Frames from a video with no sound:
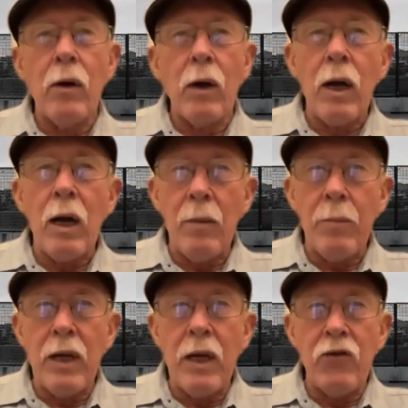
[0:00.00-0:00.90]
a
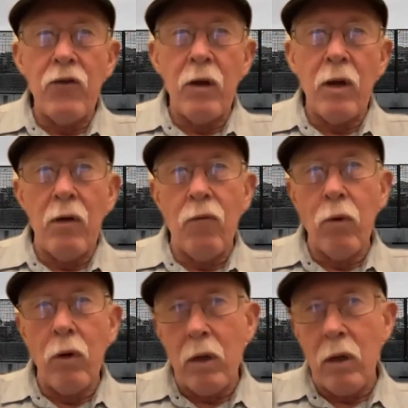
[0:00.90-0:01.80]
combination of
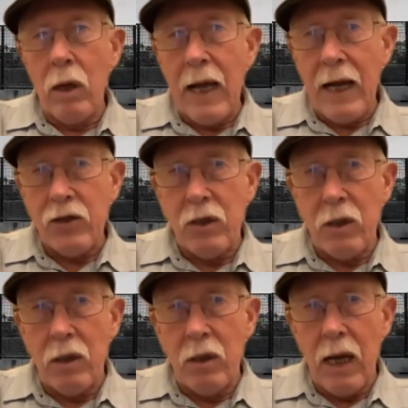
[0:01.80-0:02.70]
worker
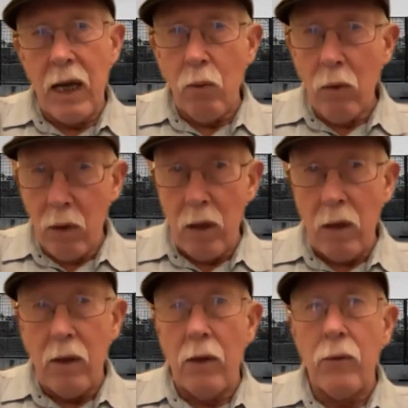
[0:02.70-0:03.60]
action at
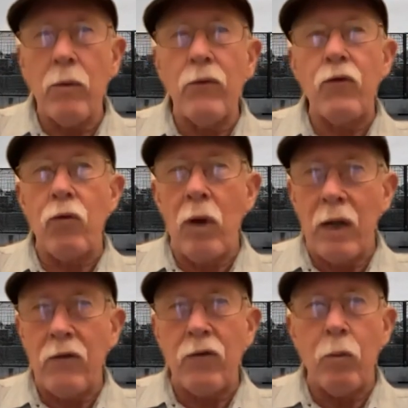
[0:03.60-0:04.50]
work, in other words,
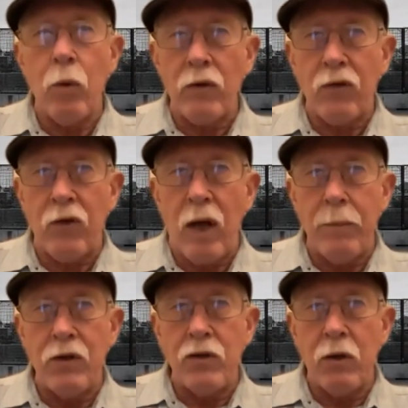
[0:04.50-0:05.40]
strikes and work
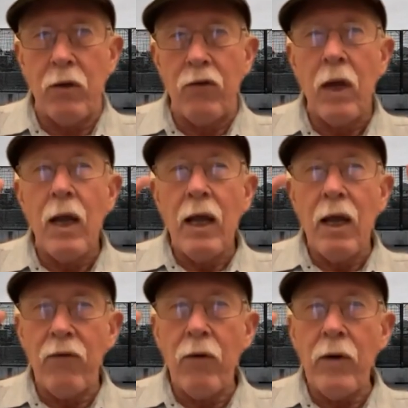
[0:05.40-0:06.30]
stoppages,
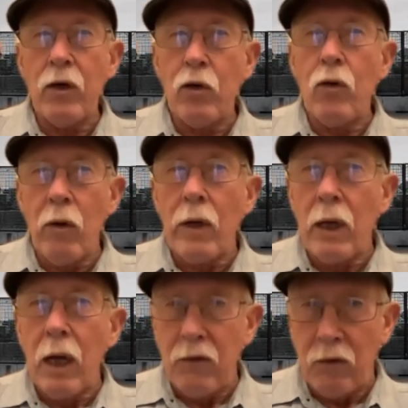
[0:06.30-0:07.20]
and very good
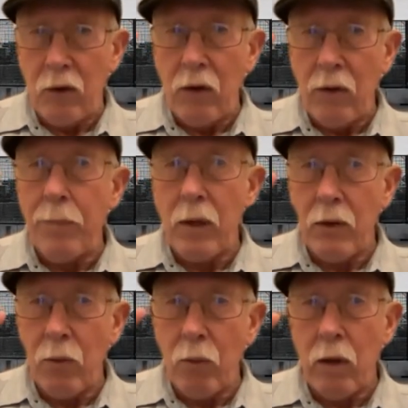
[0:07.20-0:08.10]
organizing on the part
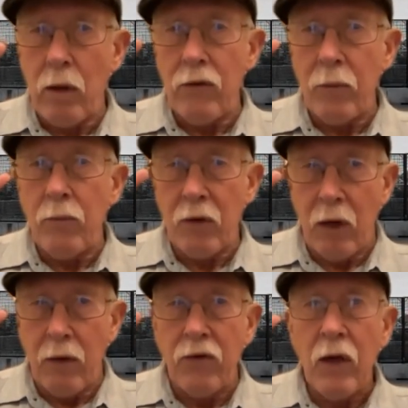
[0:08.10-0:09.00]
of the workers
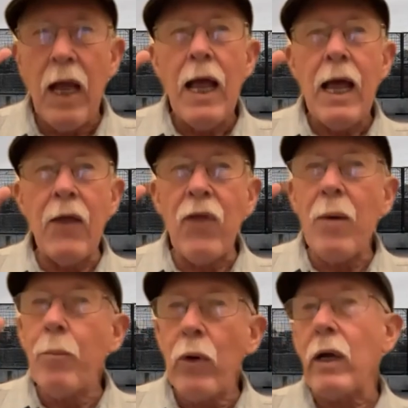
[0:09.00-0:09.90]
themselves, and
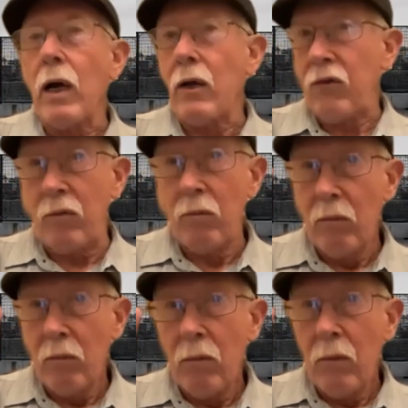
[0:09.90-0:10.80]
then
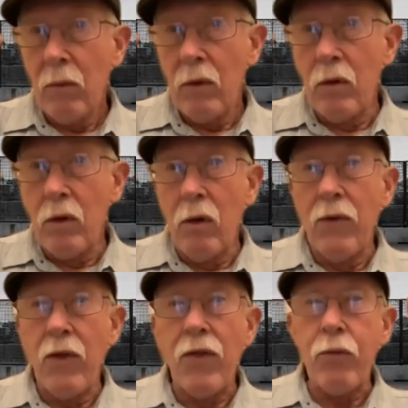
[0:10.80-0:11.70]
boycotts. You know,
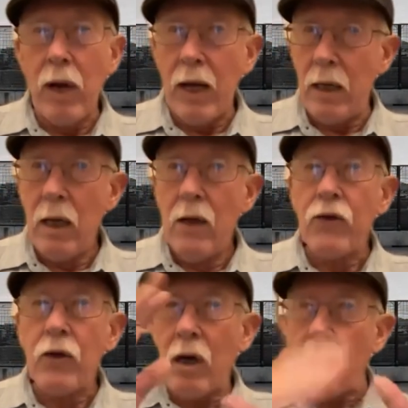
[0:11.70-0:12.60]
the threat
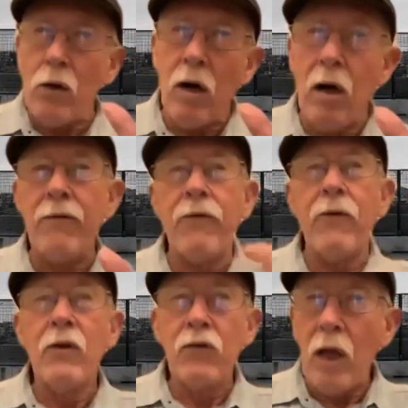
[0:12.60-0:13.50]
to cut
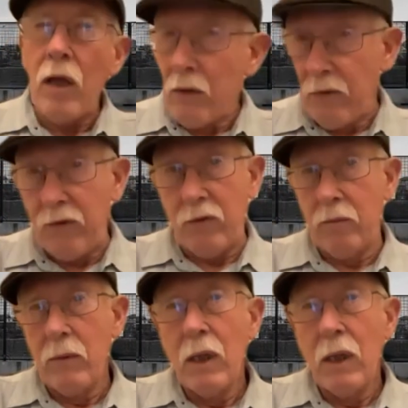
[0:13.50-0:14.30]
off sales.